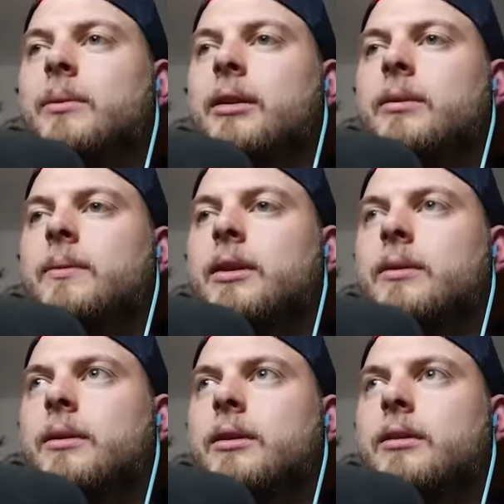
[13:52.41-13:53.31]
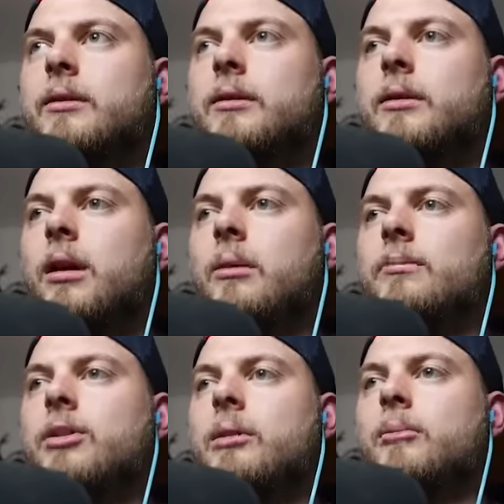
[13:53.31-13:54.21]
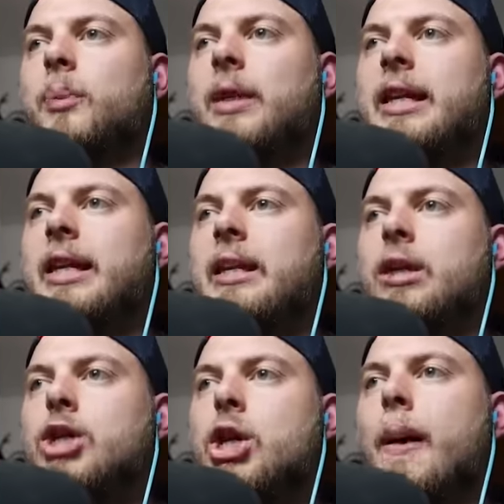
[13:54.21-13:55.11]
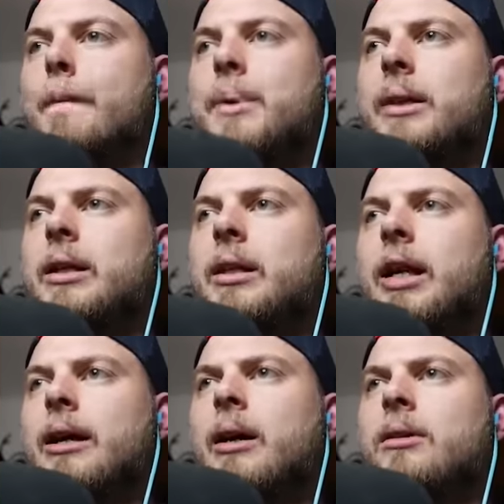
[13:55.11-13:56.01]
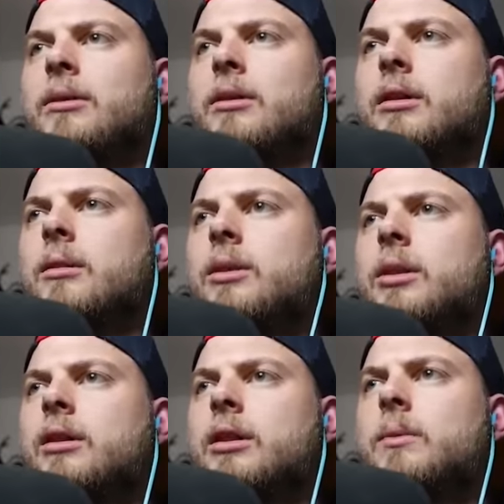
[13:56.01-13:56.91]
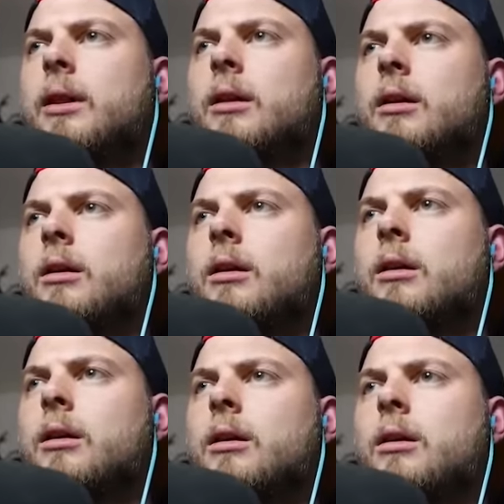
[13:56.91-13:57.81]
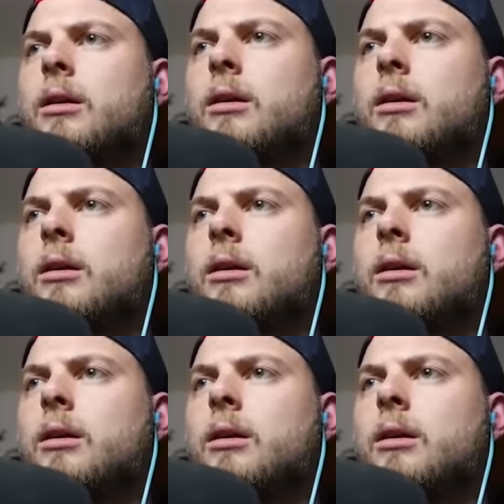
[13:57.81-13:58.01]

We got this. We got this. We got this. Cause up, jump, and then jump like a mouse. Okay, we're gonna go this way. Oh,